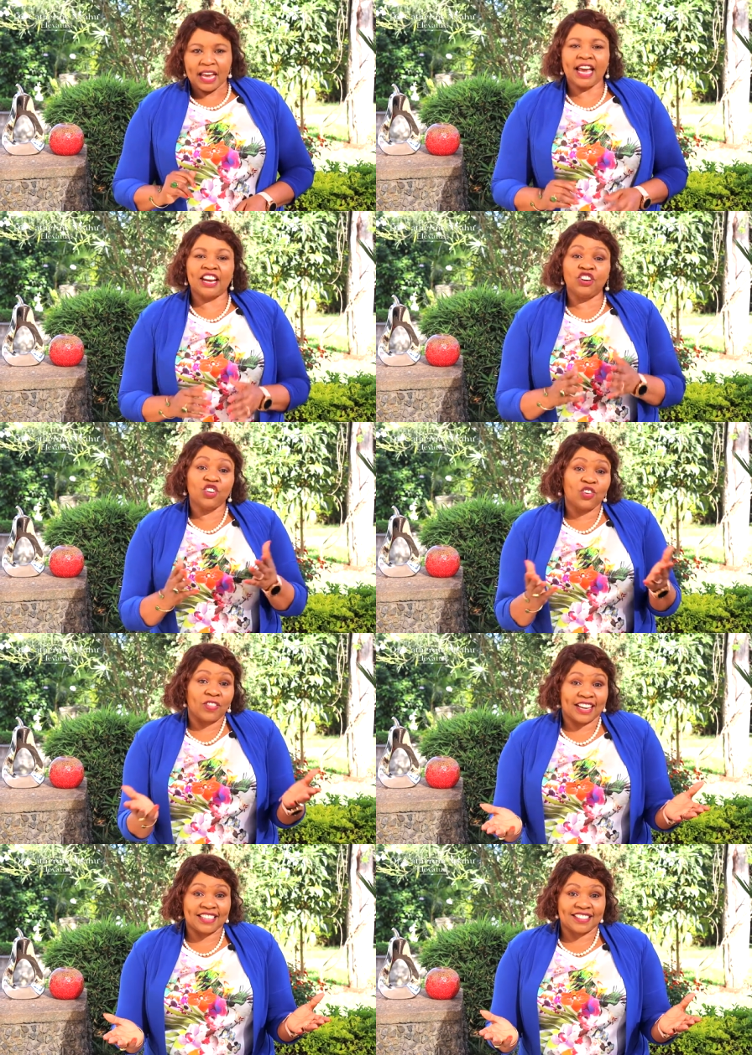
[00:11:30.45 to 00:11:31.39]
And you know
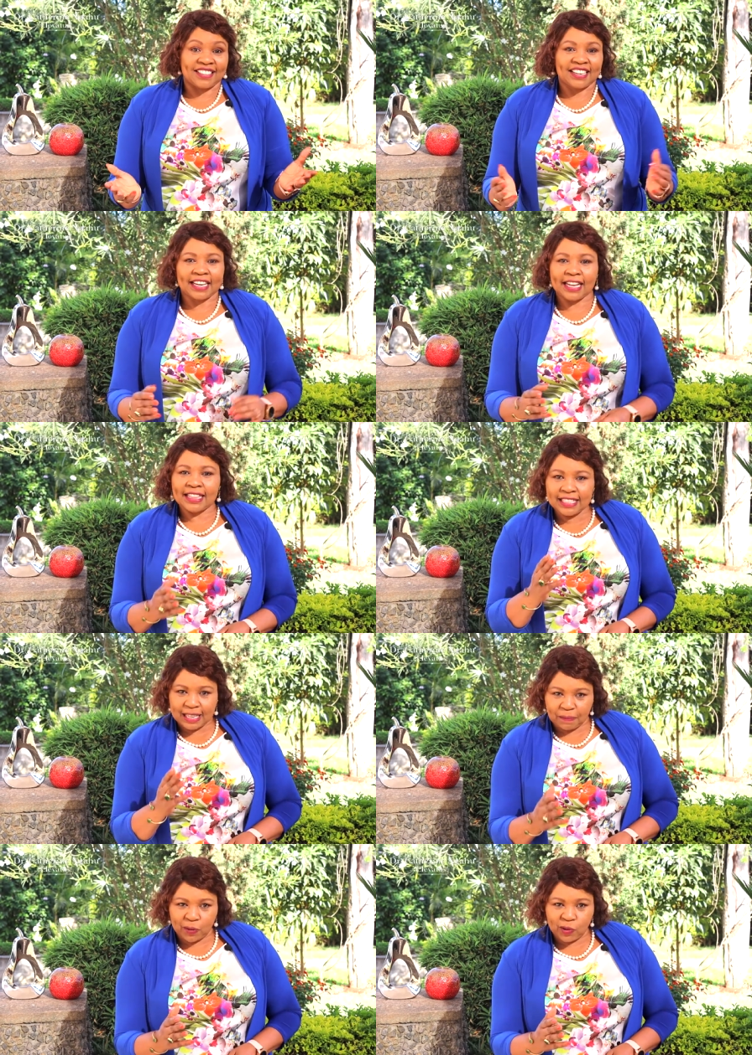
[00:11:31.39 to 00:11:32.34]
that this
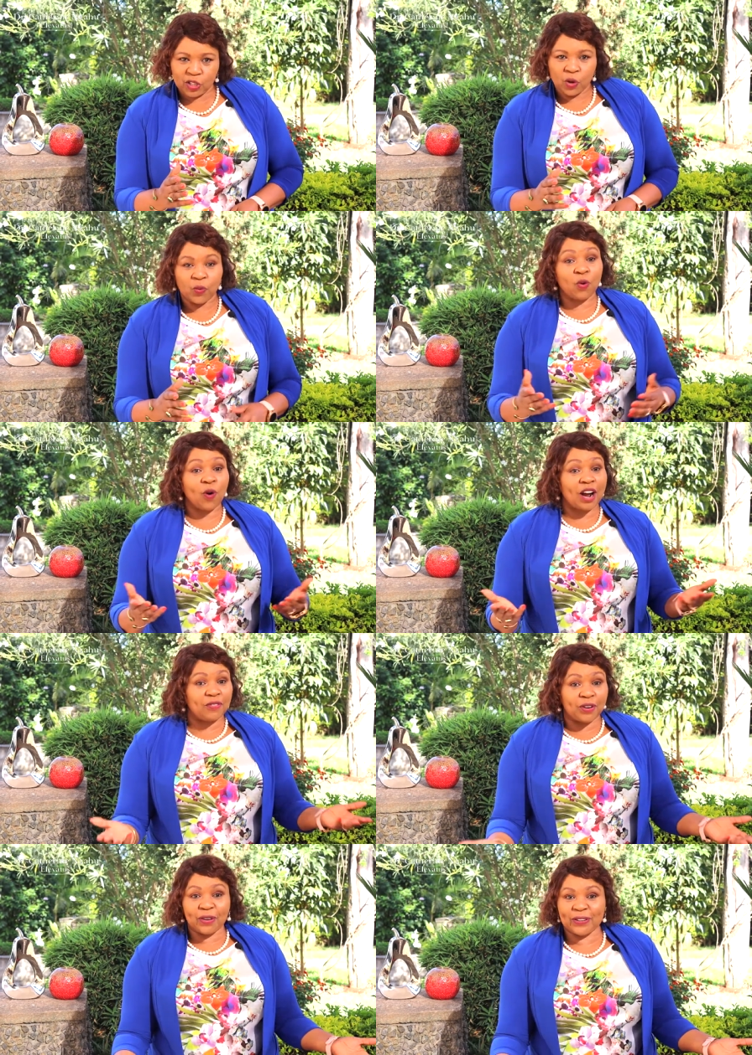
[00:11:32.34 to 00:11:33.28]
approach will work
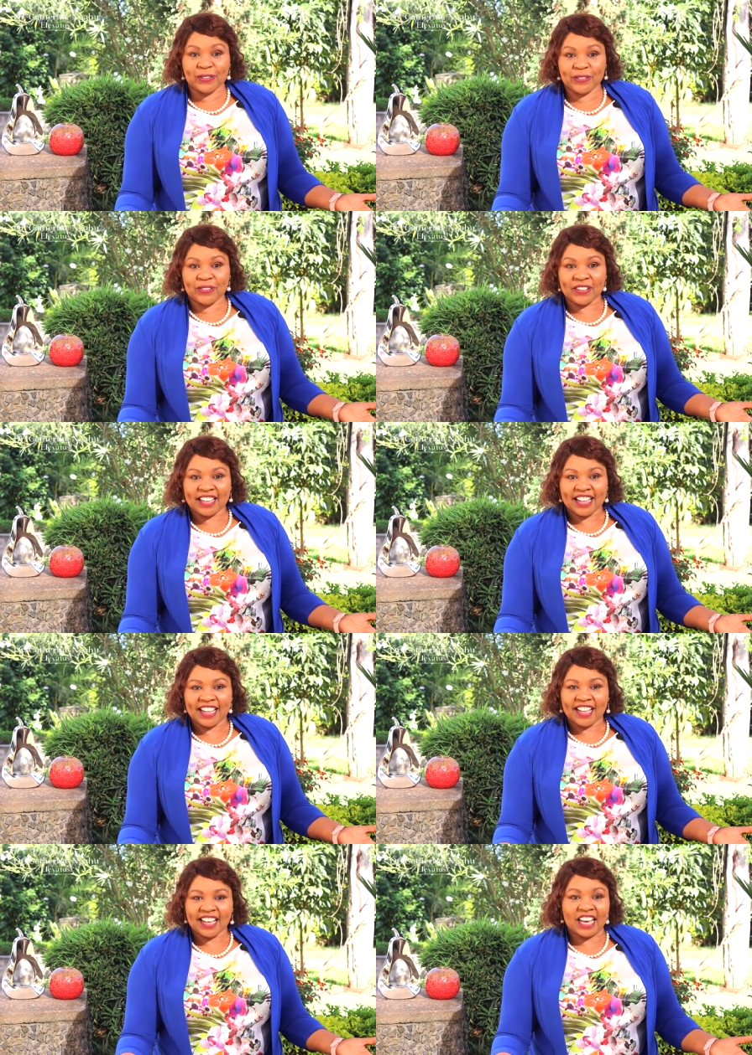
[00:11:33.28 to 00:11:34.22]
for you too.
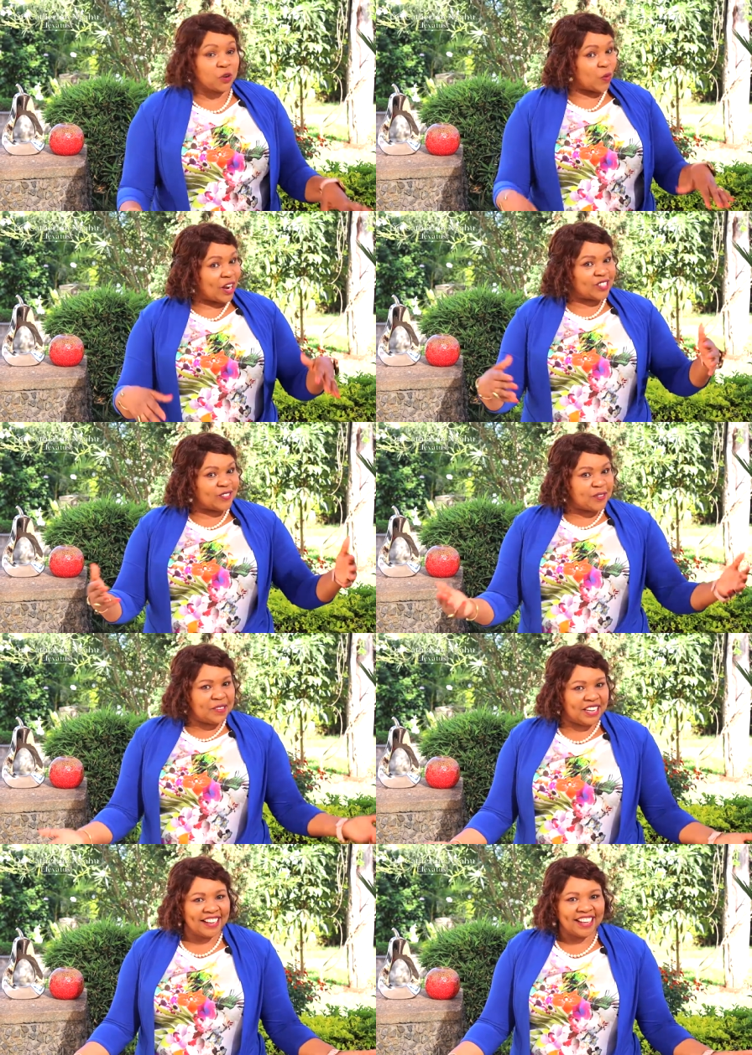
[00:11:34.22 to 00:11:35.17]
It works for
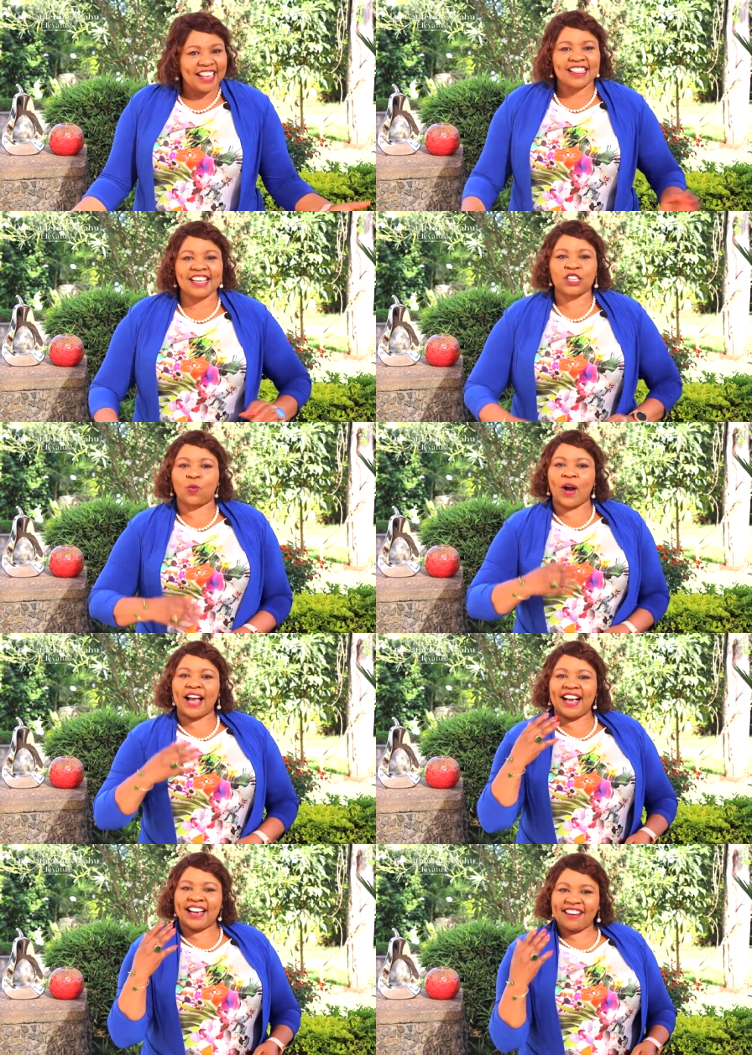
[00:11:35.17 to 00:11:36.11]
me. That's why
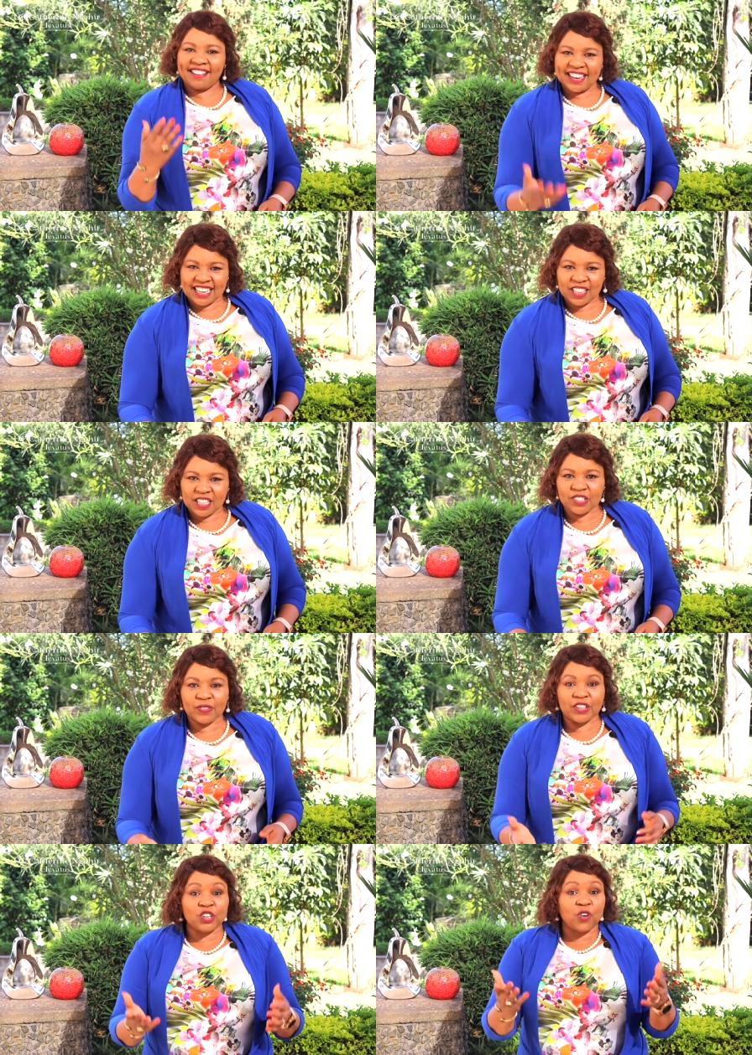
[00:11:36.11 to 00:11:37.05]
I created this
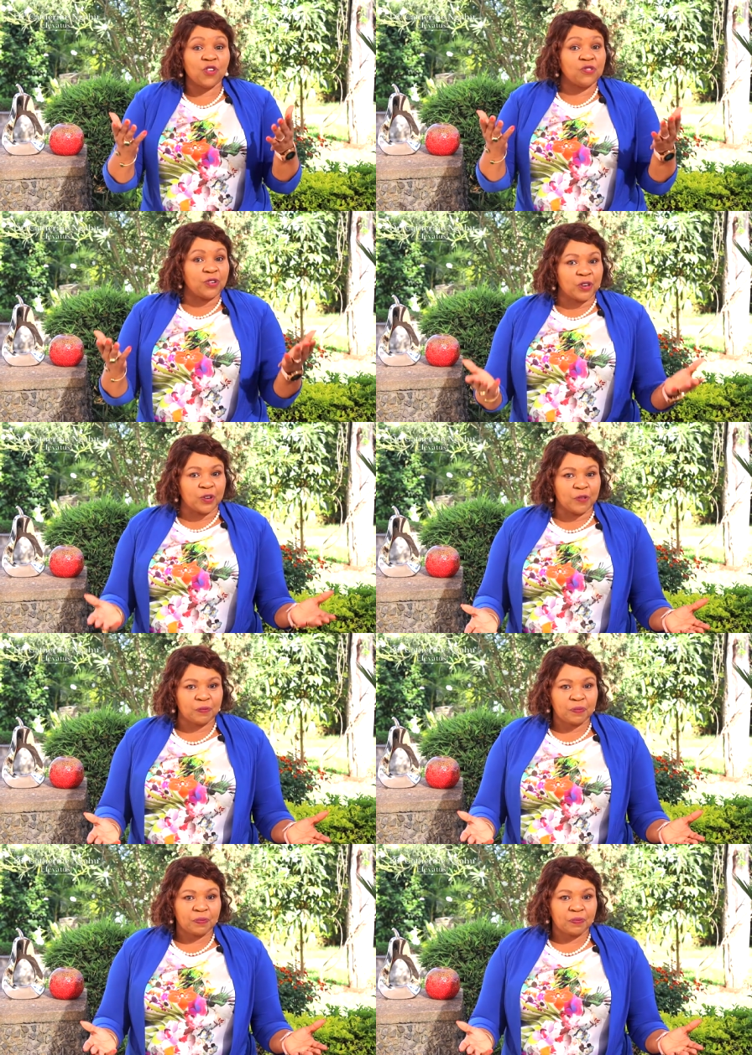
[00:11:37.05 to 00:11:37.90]
video for you.